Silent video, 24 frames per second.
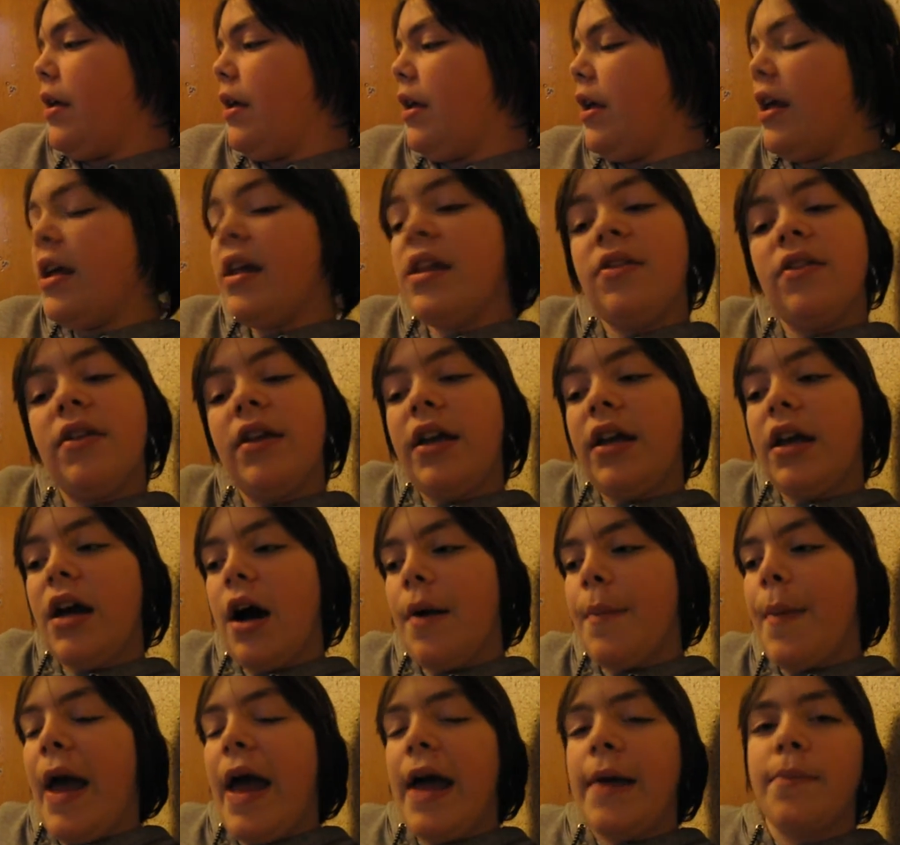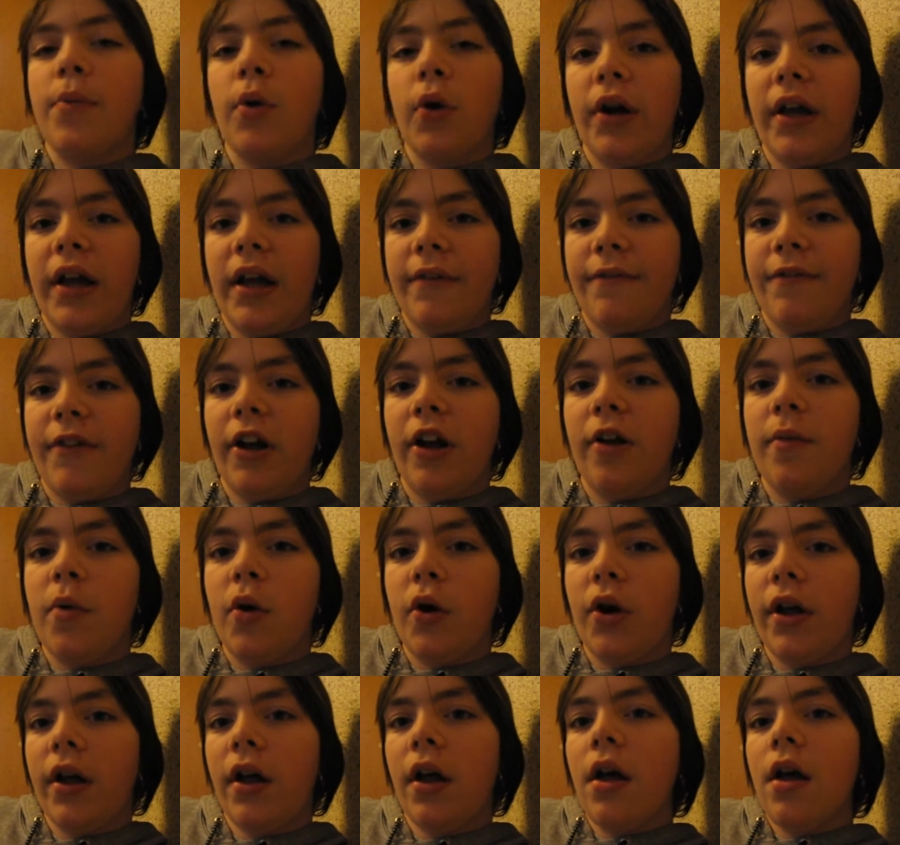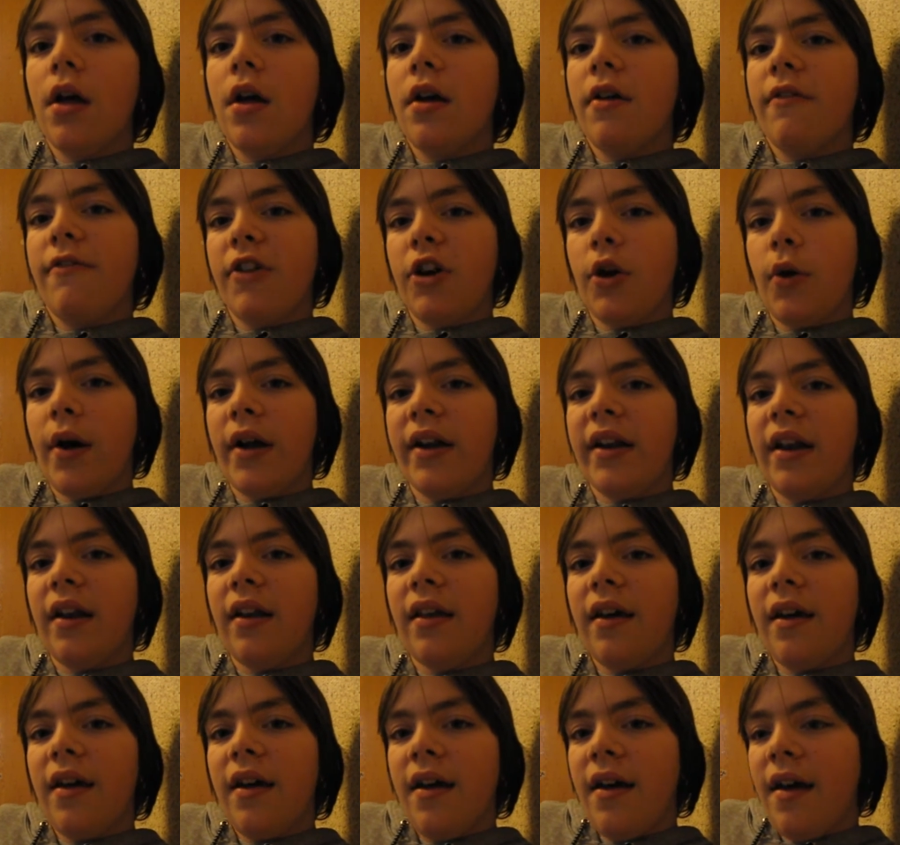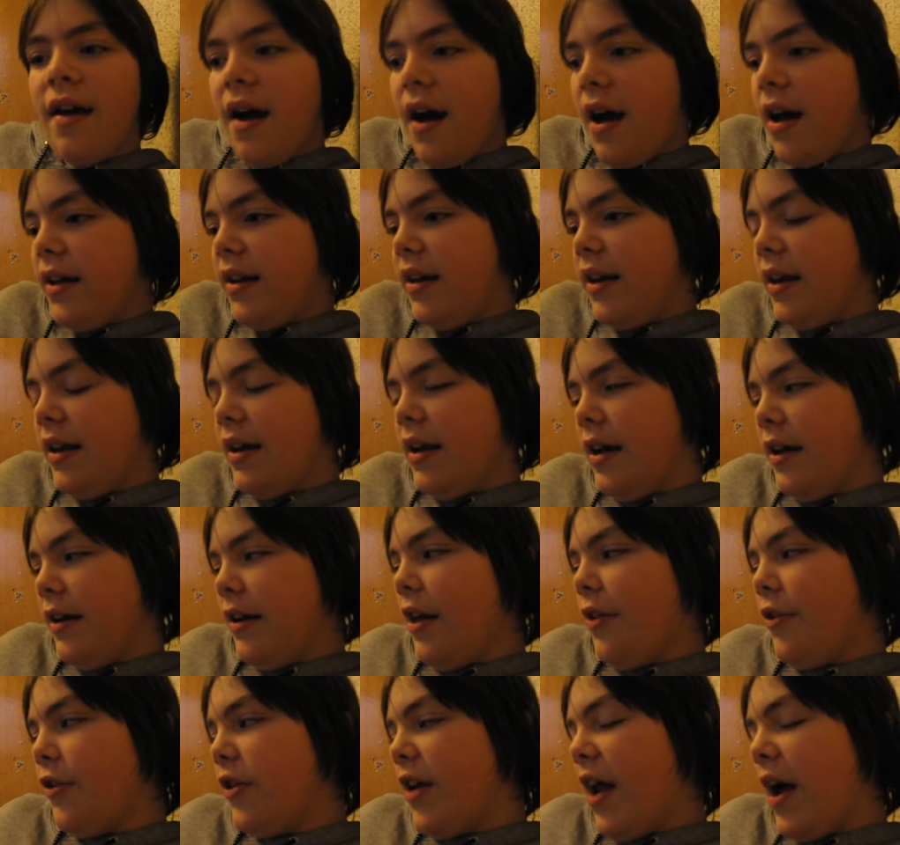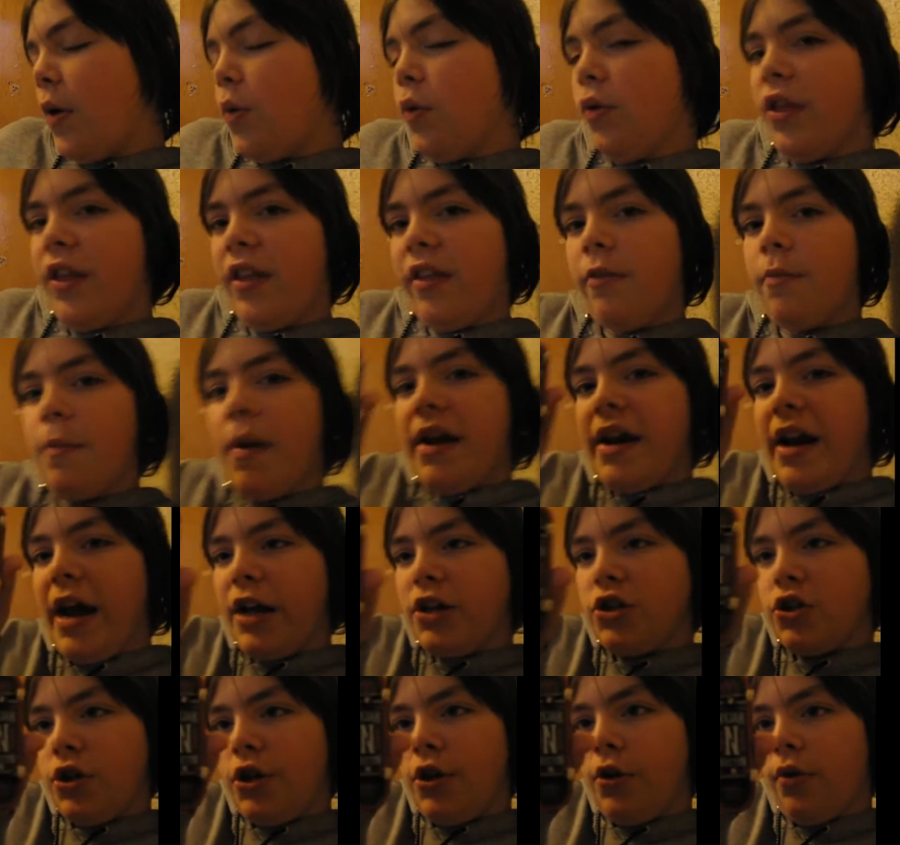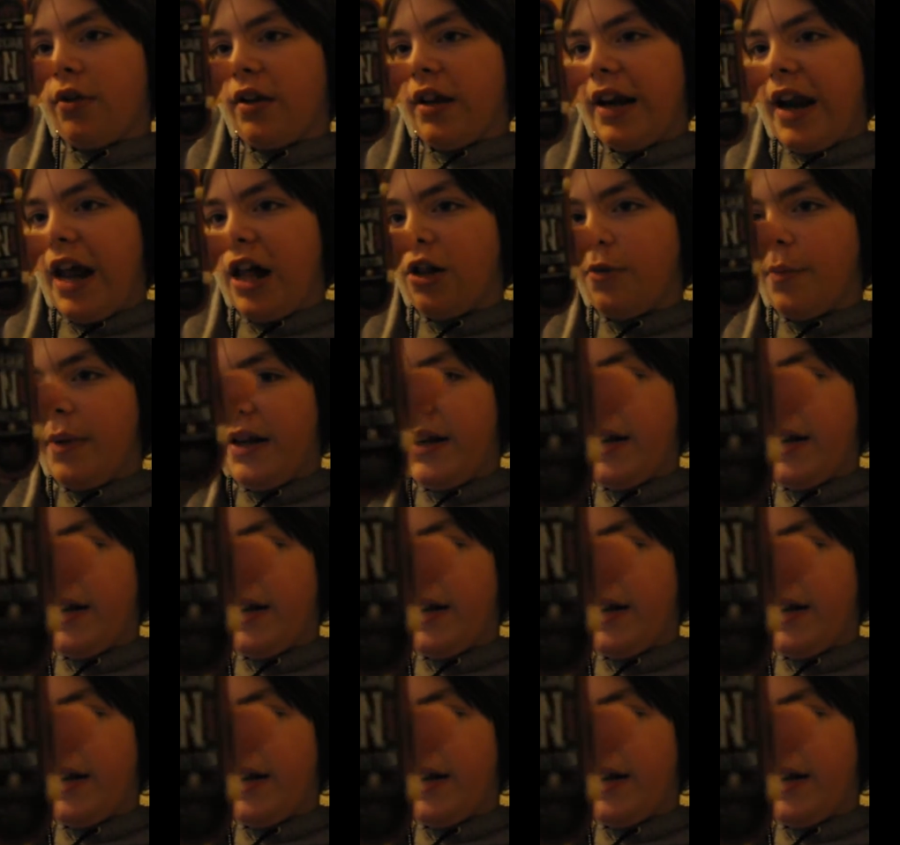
in the um, handboarding and fingerboarding video I did, I did uh, another deck. Well, this is my Nyjah Huston Element